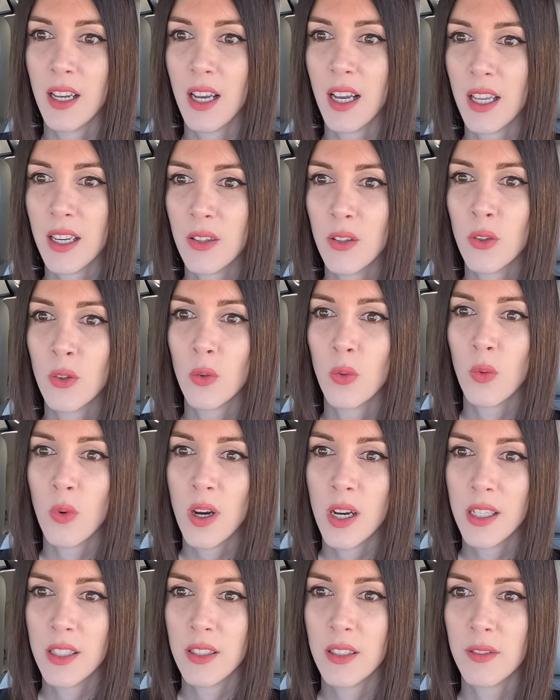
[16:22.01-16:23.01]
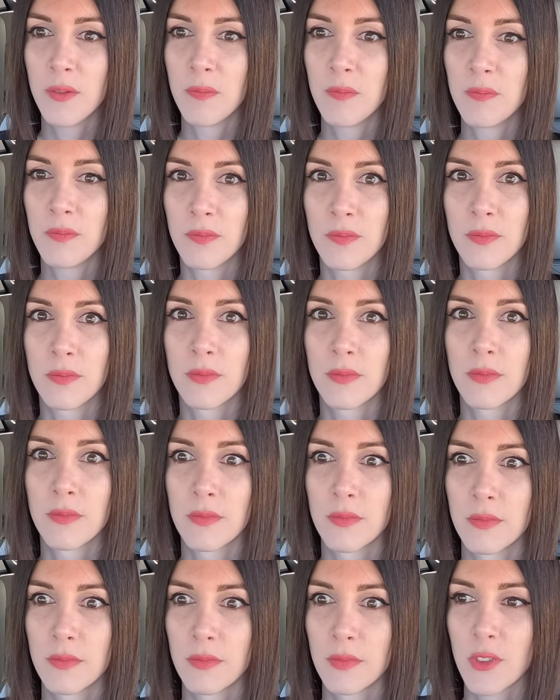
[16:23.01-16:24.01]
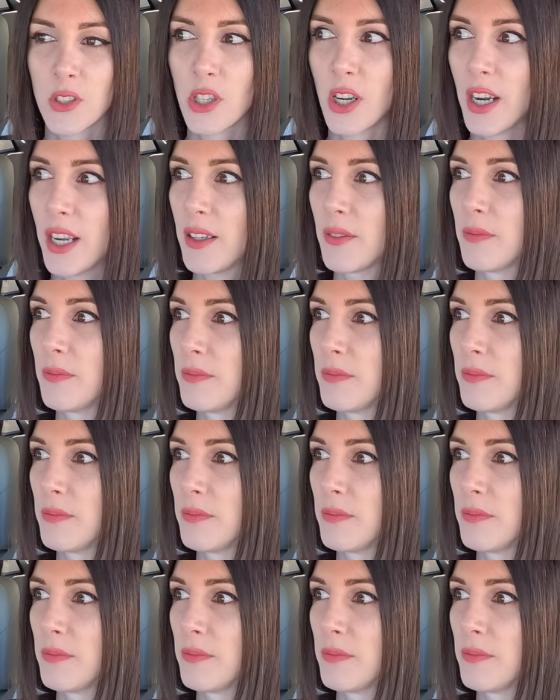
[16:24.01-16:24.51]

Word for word: I don't want... Sorry.